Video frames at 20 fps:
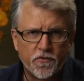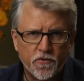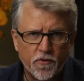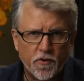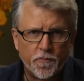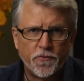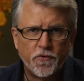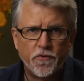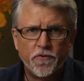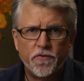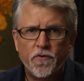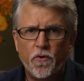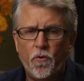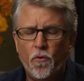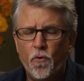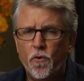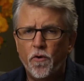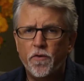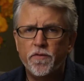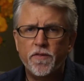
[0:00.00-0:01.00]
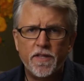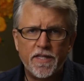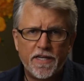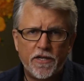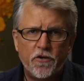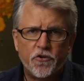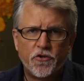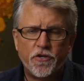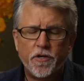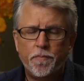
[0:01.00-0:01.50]
scriptures or the
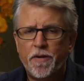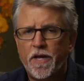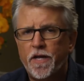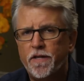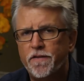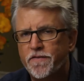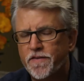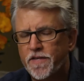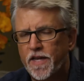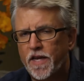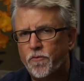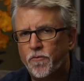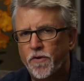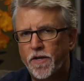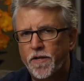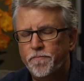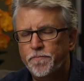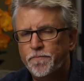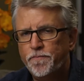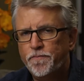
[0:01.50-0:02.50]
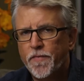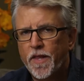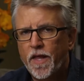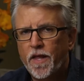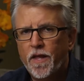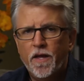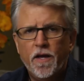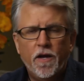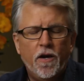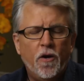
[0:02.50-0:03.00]
leadership held sacred.
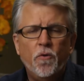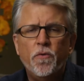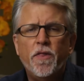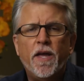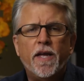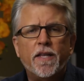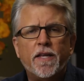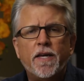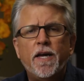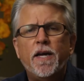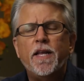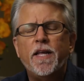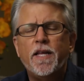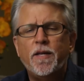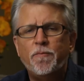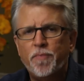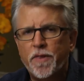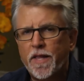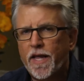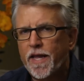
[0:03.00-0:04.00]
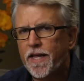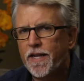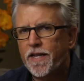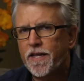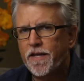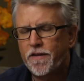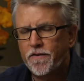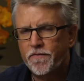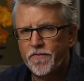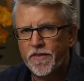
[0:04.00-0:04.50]
Oh, that cunning plan
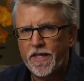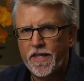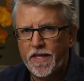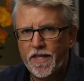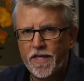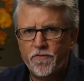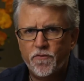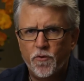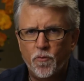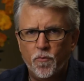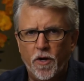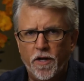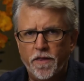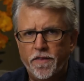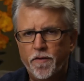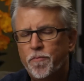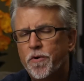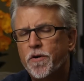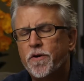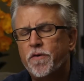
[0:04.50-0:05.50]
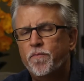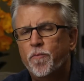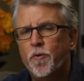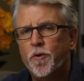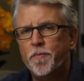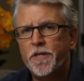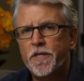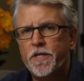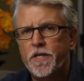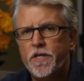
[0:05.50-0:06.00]
of the evil one, the Book of
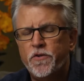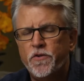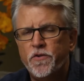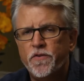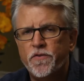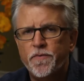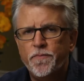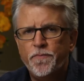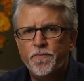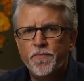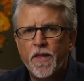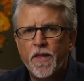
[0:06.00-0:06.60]
Mormon teaches.